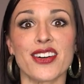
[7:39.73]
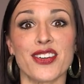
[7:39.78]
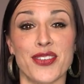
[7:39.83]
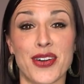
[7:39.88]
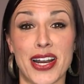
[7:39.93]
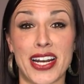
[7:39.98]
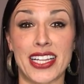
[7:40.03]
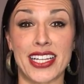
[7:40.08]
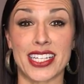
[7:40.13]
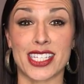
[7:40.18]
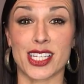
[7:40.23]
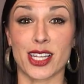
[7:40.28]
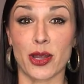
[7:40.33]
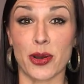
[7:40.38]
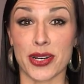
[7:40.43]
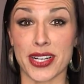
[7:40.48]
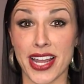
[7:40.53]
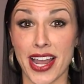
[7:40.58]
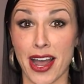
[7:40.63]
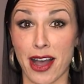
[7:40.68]
Ready? Let's slow
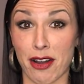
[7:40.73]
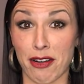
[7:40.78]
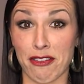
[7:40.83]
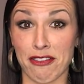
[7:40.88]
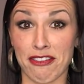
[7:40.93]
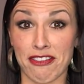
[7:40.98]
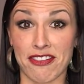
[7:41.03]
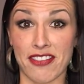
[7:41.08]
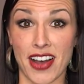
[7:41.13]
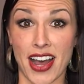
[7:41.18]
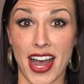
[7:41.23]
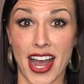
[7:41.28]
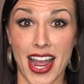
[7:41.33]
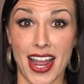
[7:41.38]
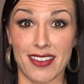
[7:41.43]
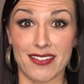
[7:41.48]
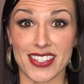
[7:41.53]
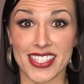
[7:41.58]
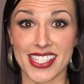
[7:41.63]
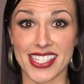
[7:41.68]
it down.
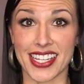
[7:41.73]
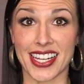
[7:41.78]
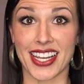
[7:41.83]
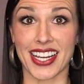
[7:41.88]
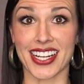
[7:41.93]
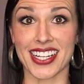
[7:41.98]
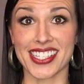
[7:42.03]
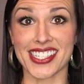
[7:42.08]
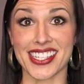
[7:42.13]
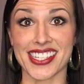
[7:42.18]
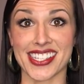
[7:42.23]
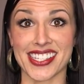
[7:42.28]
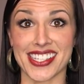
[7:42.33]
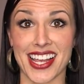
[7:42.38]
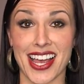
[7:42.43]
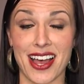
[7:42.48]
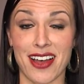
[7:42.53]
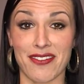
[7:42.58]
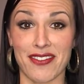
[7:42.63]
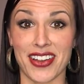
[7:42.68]
5, 6,
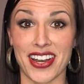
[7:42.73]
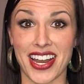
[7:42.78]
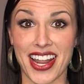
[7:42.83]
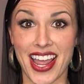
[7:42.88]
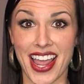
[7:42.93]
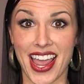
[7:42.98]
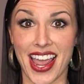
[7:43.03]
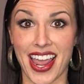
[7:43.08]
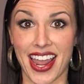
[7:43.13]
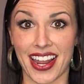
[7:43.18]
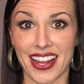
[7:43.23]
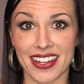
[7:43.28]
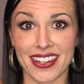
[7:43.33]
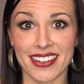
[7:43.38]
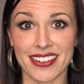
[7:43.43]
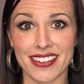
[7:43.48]
7, 8.